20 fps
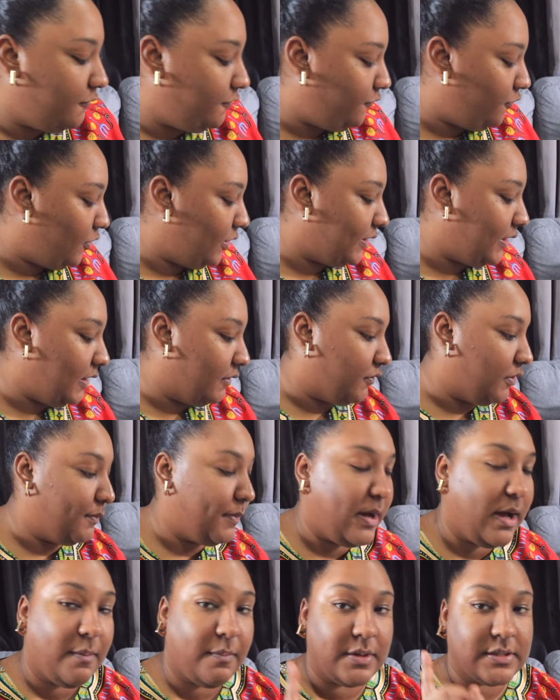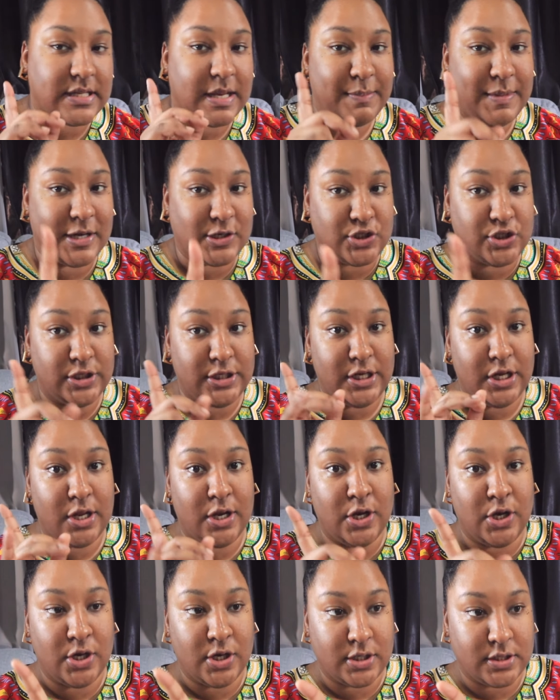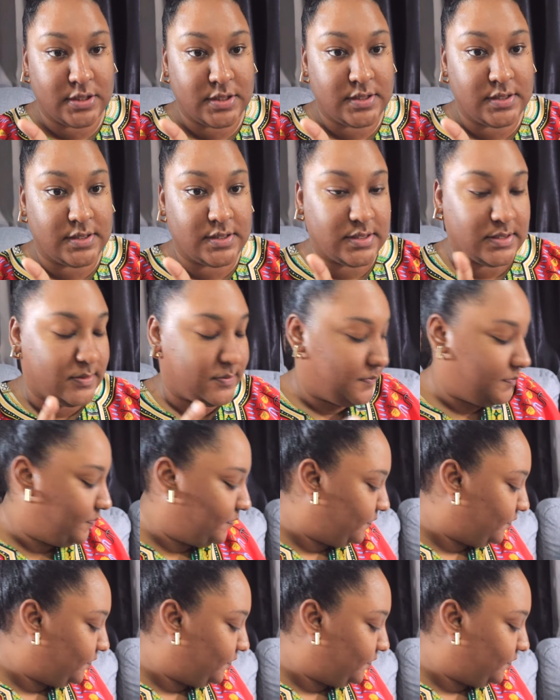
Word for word: 4 in every pack, but I'm actually not certain.